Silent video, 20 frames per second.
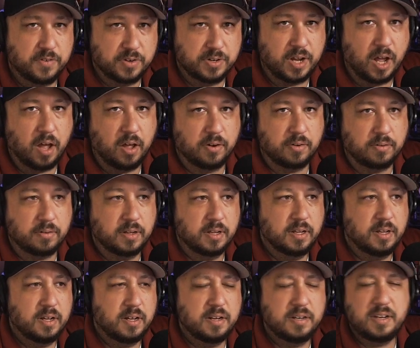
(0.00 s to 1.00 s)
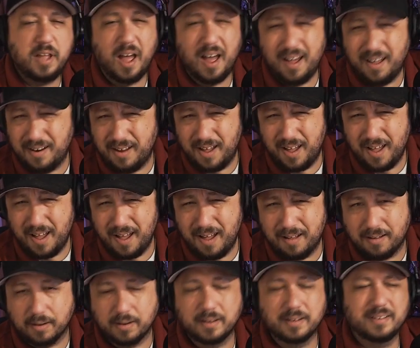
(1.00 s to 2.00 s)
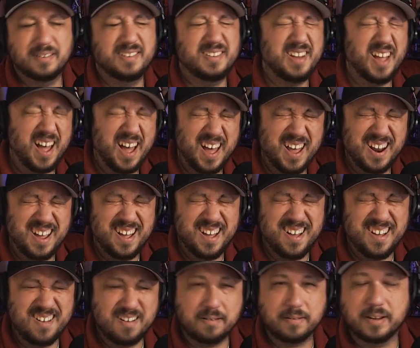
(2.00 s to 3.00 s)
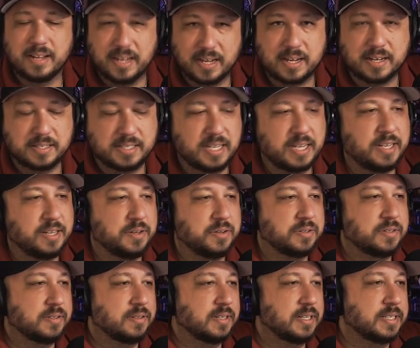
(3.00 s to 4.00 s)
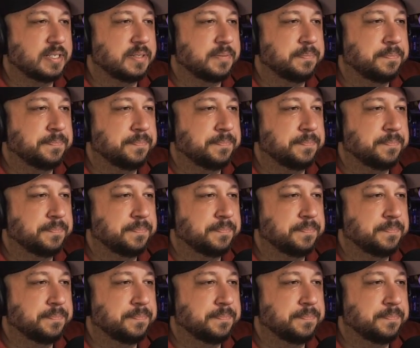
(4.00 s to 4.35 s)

Donald. Donald! Donald! It continues. Listen.